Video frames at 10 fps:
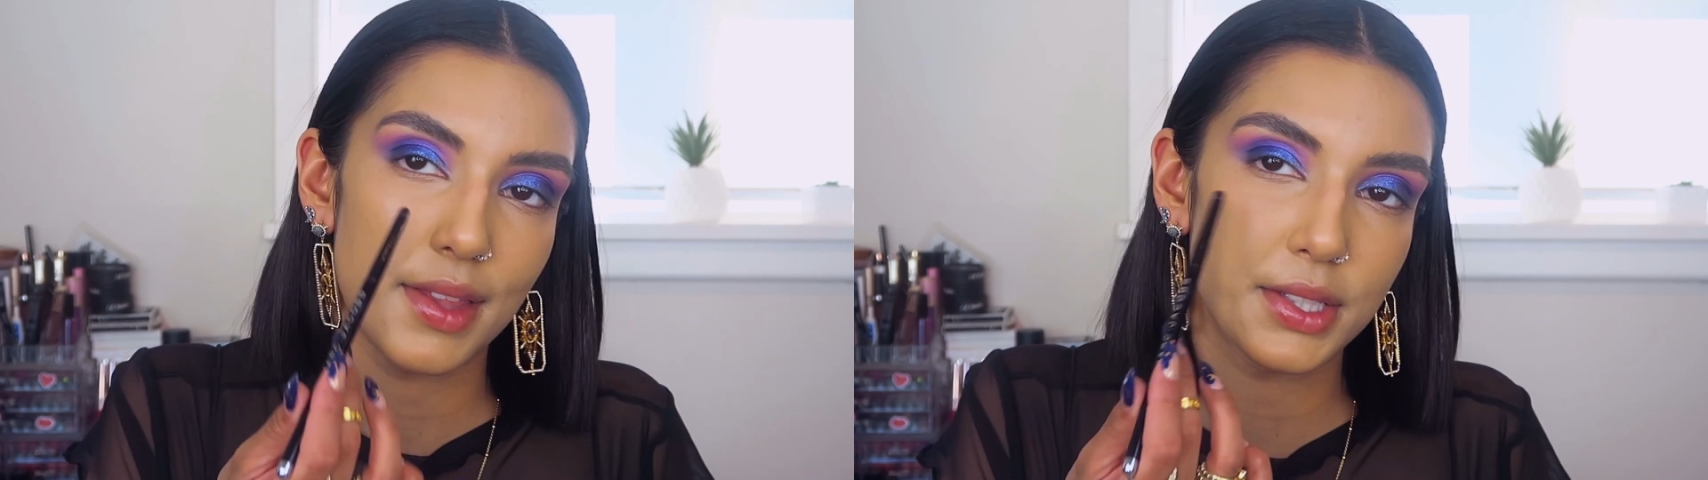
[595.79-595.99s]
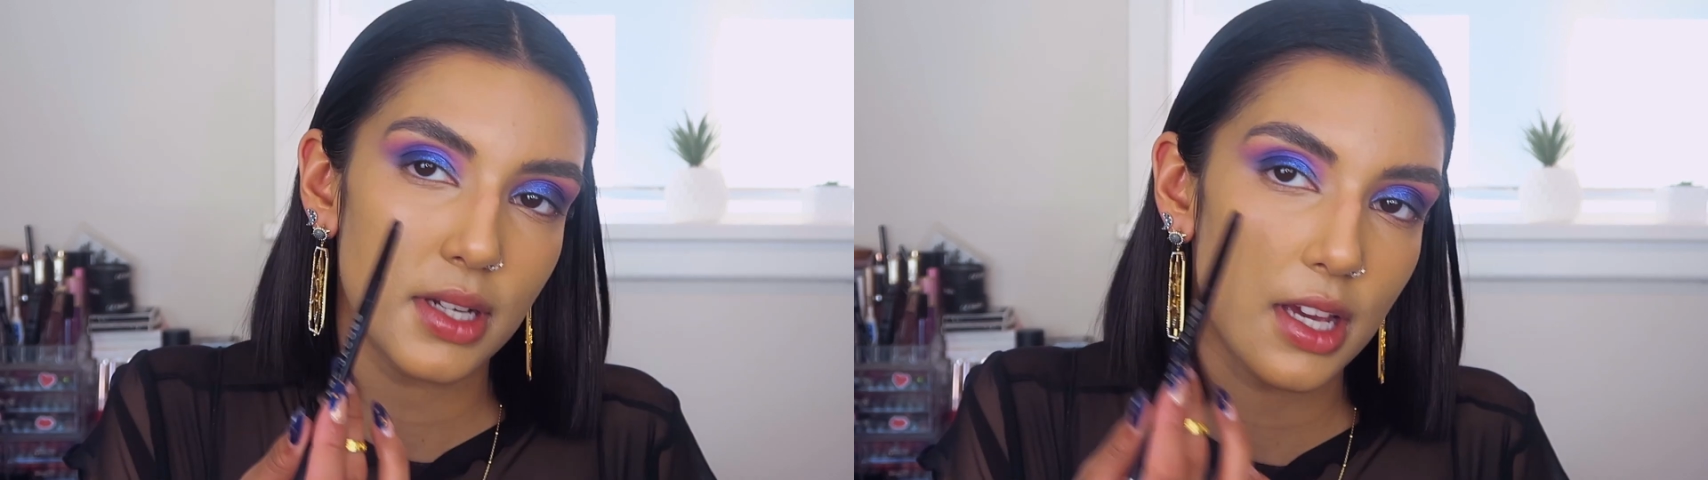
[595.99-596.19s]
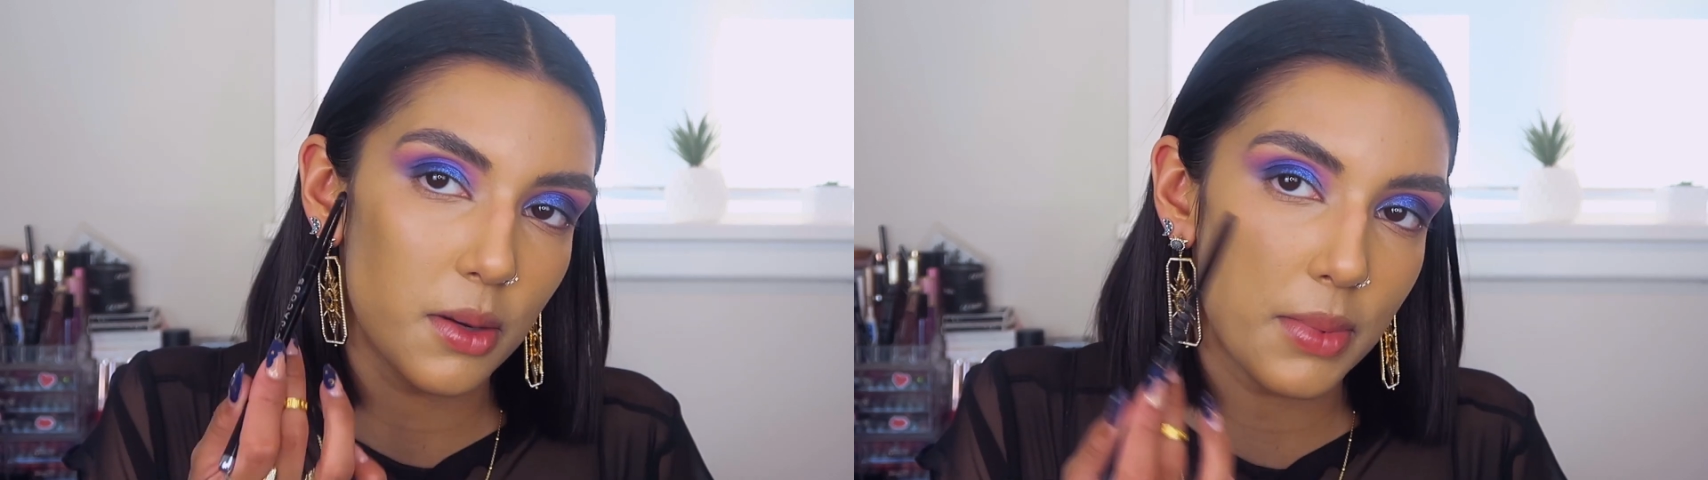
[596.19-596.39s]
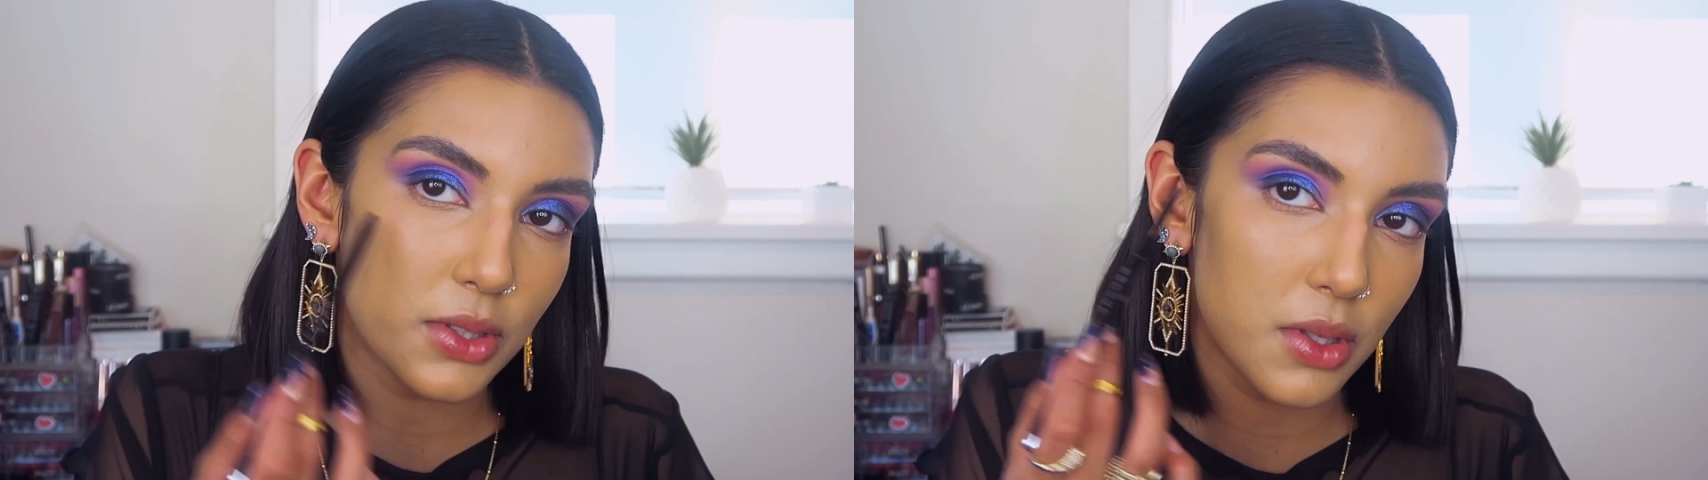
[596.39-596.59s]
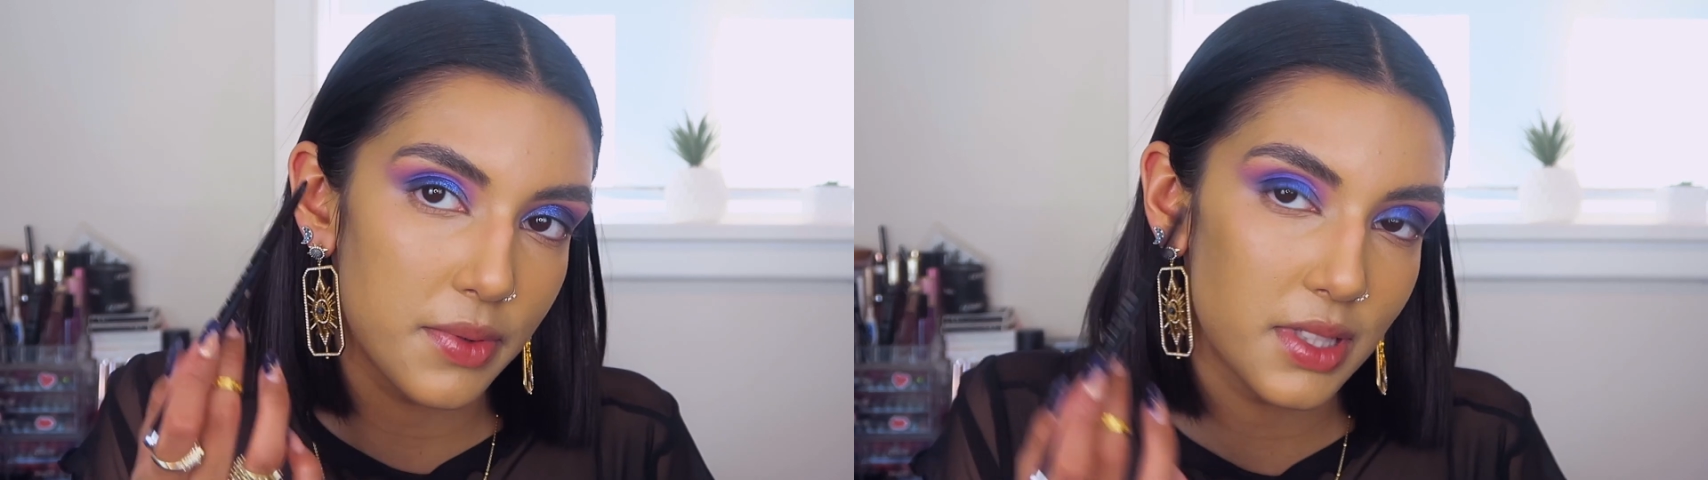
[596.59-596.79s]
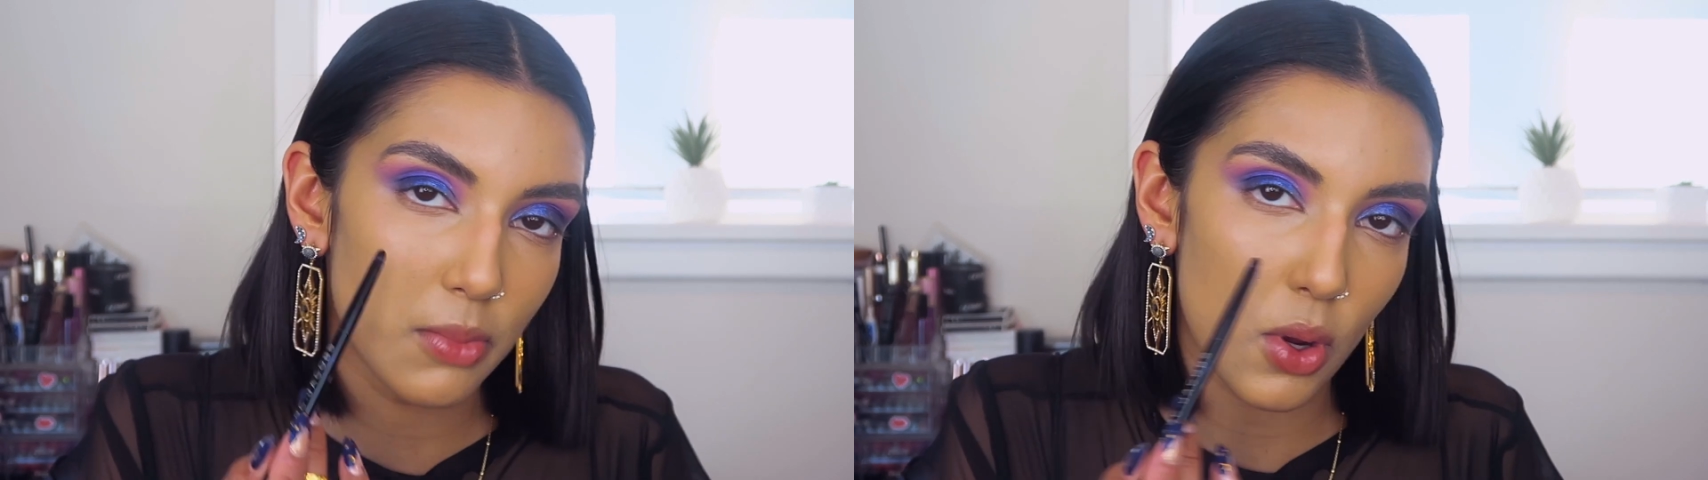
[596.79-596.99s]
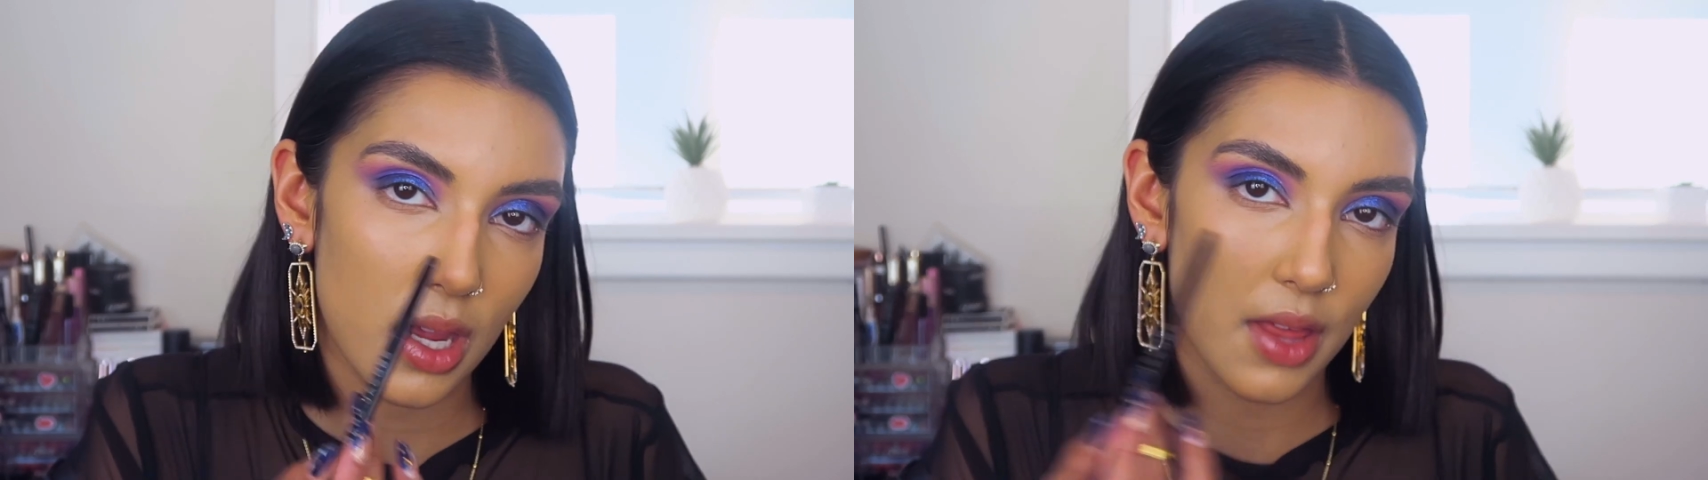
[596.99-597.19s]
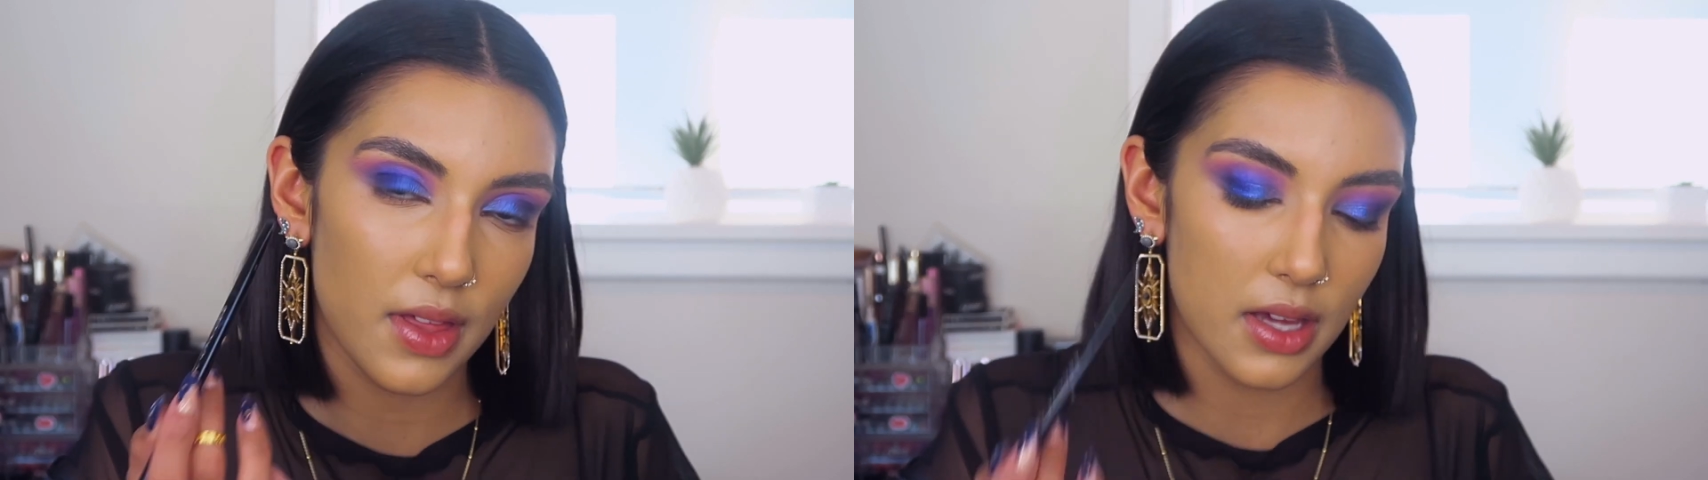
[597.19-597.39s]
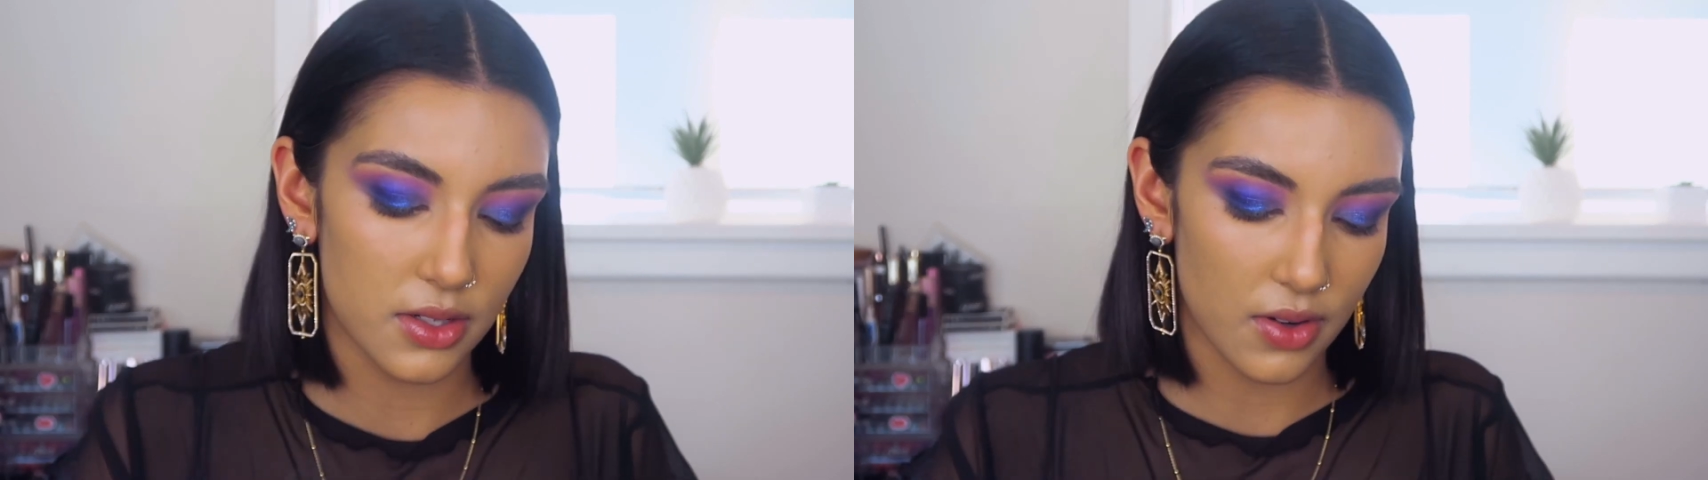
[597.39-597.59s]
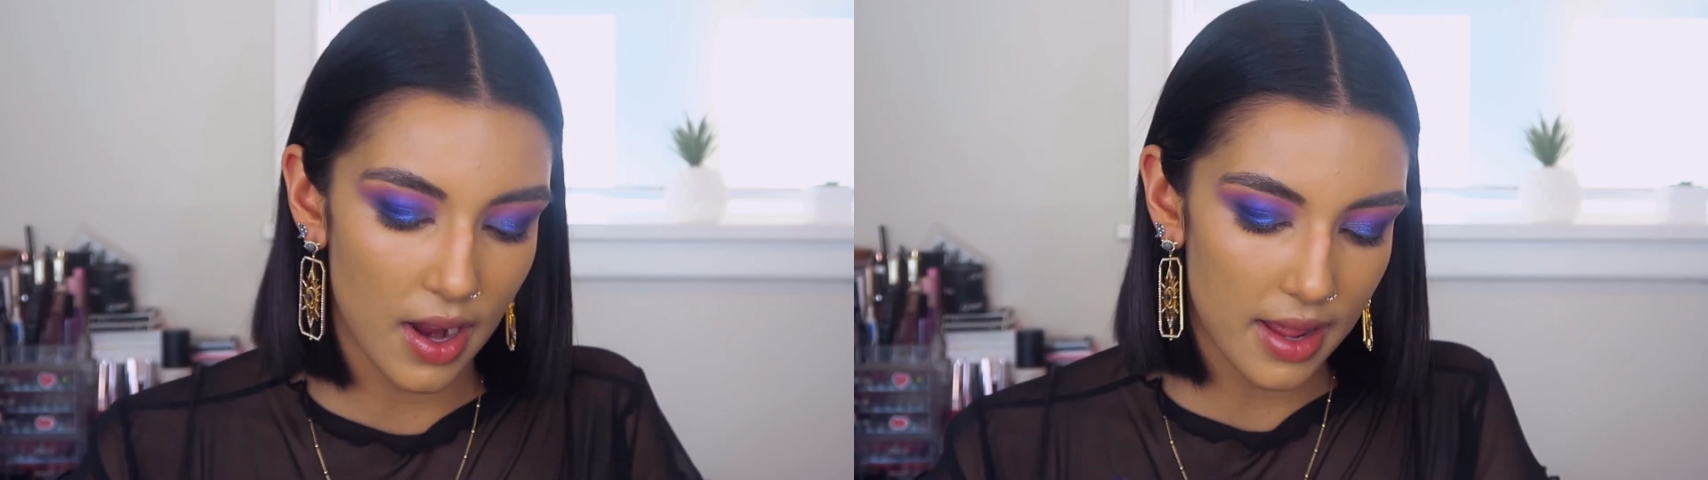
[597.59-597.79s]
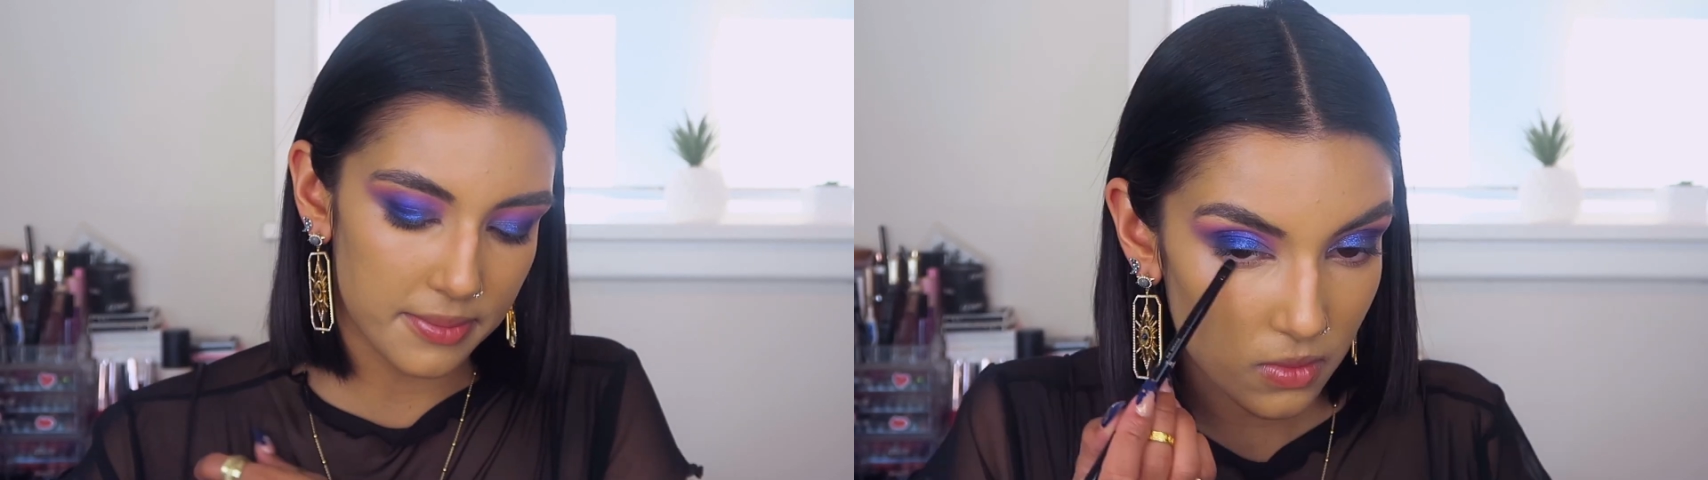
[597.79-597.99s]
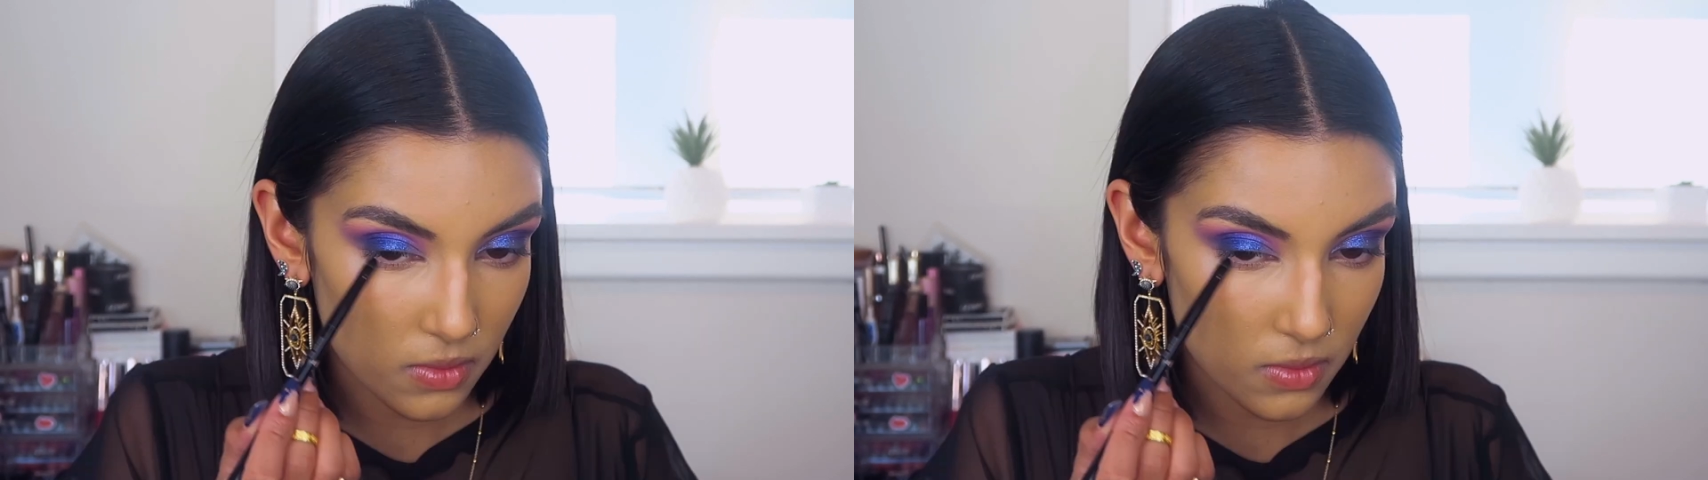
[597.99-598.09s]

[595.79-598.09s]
That's going to help me sort of smoke out the under eye.